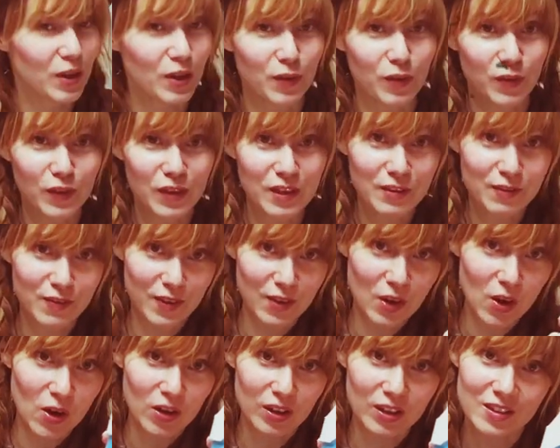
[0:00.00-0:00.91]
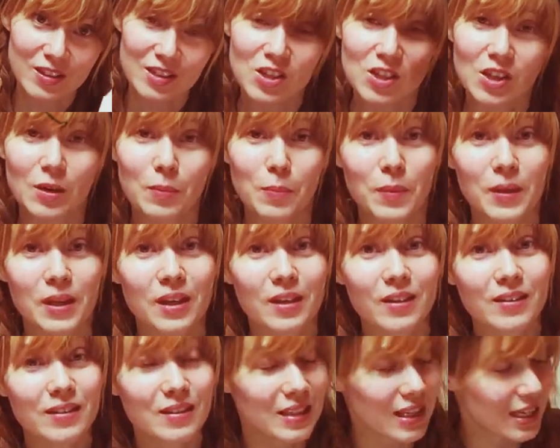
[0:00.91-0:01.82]
with even oxygen,
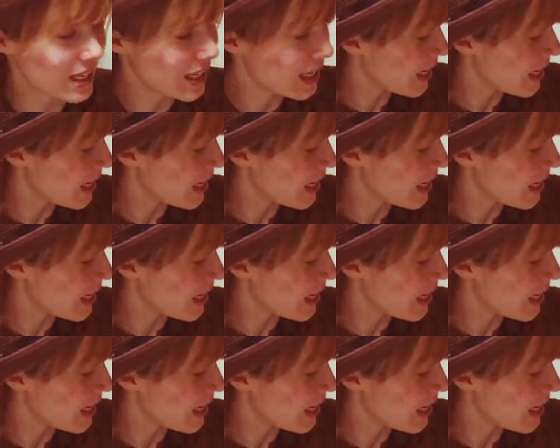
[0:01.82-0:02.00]
because